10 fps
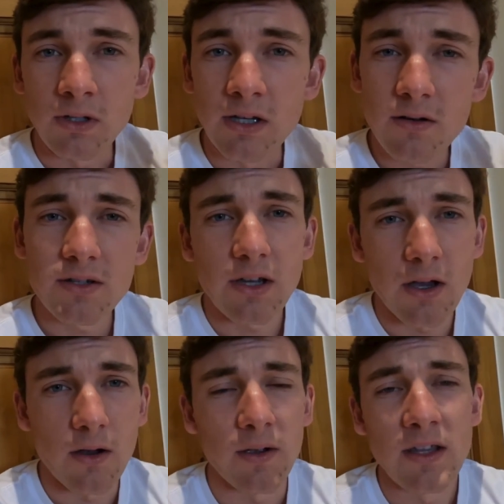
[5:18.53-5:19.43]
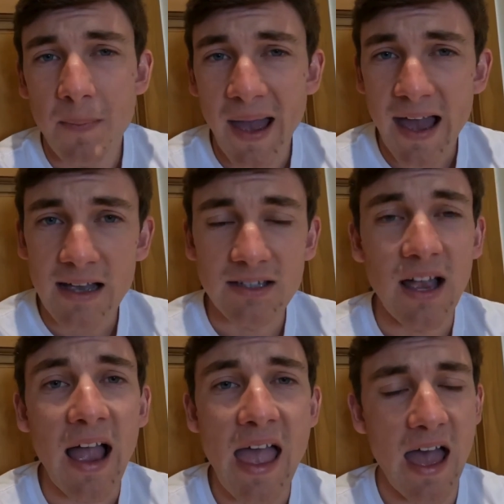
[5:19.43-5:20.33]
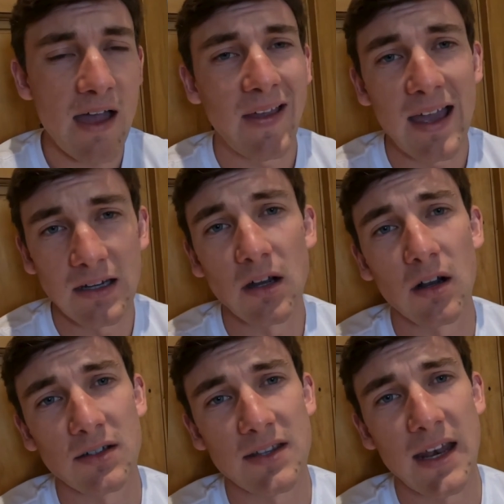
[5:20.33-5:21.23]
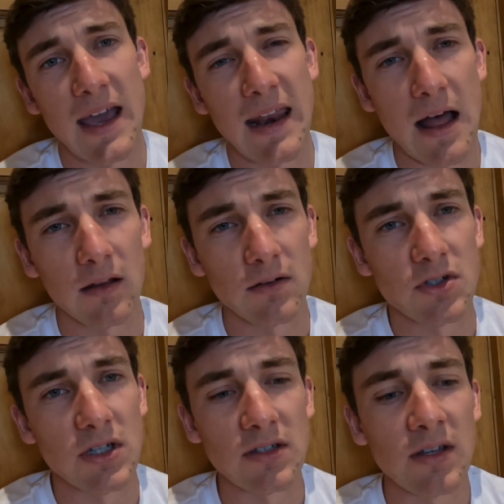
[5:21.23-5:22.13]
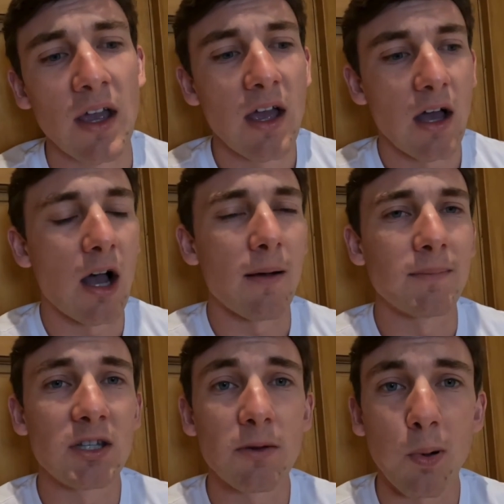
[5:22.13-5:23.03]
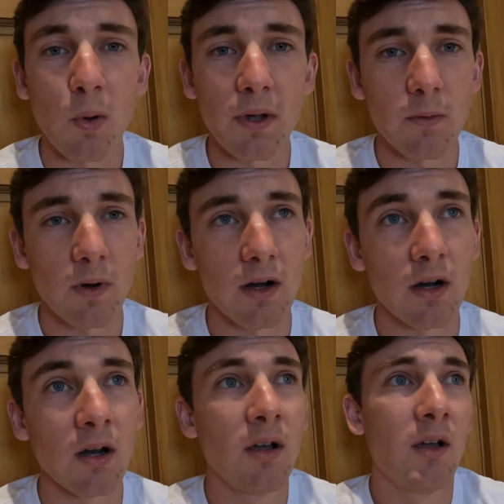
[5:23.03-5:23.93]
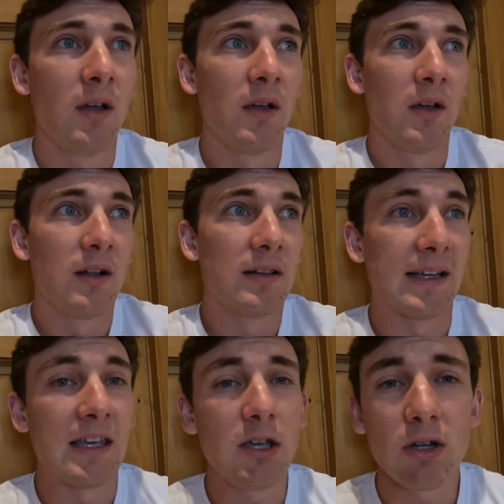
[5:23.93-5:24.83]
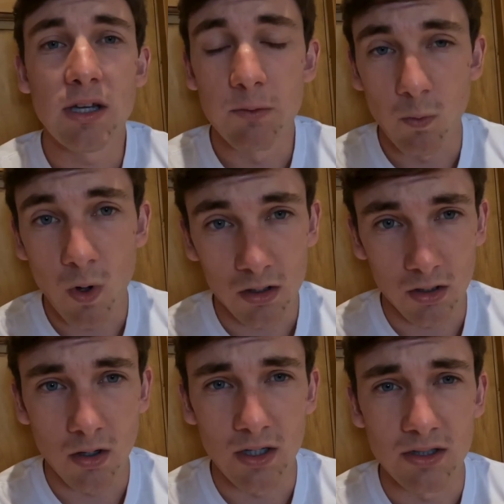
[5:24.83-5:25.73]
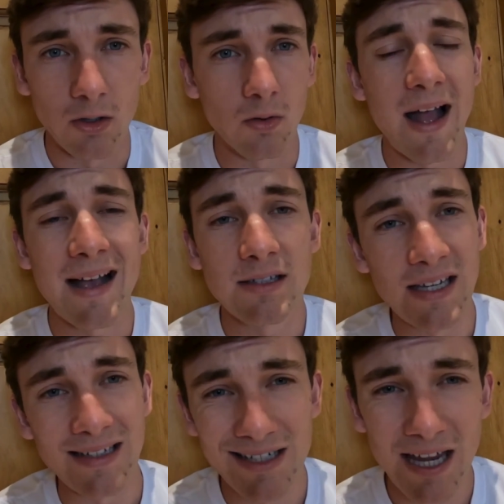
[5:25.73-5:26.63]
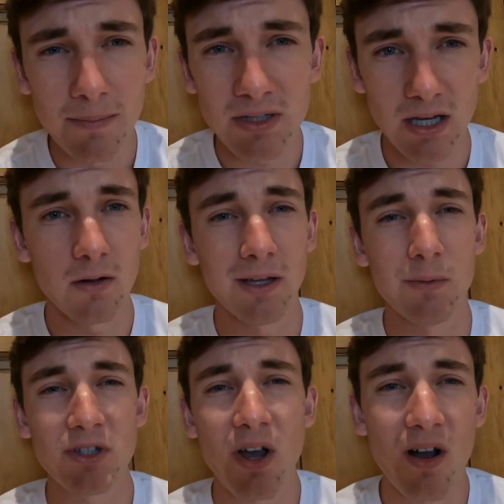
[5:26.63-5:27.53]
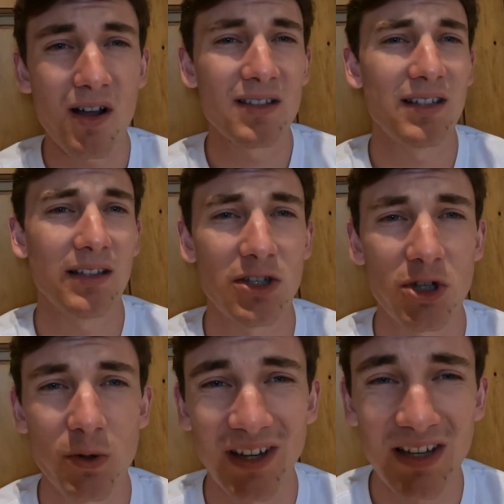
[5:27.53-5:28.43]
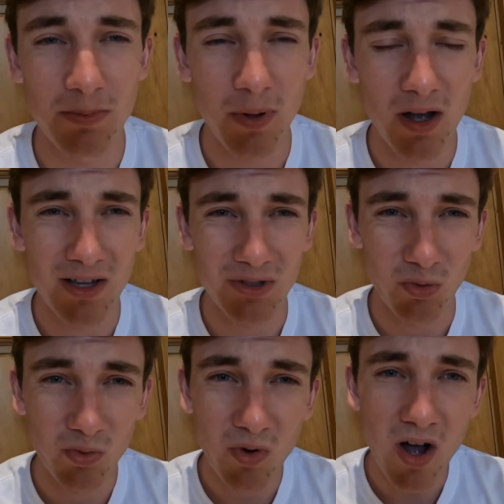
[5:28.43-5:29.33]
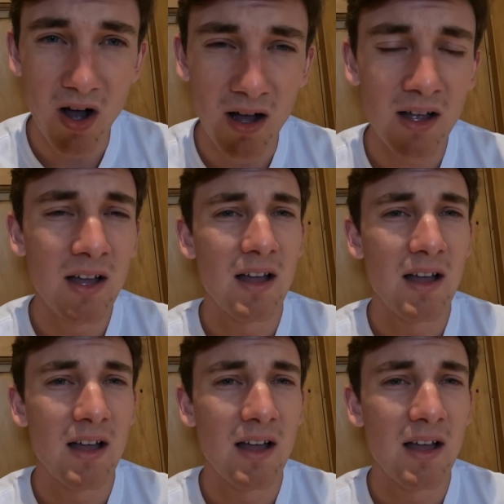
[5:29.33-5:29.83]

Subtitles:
years ago, in the past, I have had dogs that had allergies, to the point where like he couldn't even walk across the grass. He'd tiptoe. He was constantly chewing his paws raw.